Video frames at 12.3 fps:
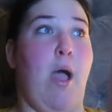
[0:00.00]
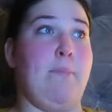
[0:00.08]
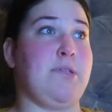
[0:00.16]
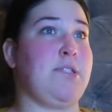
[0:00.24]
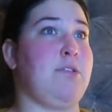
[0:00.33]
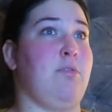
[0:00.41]

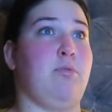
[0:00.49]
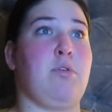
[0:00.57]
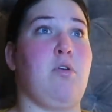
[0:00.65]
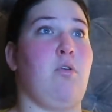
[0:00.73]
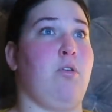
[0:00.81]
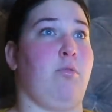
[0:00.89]
I'ma still
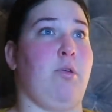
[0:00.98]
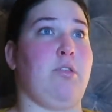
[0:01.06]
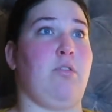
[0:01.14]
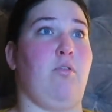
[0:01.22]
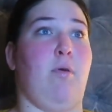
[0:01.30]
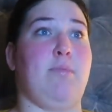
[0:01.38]
order it
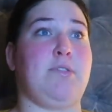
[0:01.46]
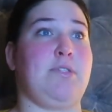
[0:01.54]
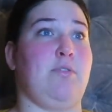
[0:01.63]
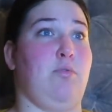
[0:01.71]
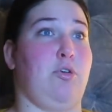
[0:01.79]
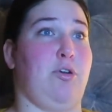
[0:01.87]
though, I'ma
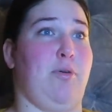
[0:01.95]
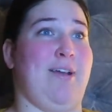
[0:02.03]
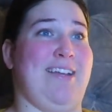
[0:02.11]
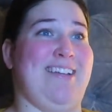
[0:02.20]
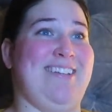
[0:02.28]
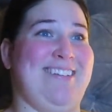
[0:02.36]
still order
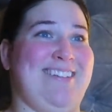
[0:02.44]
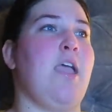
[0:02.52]
it.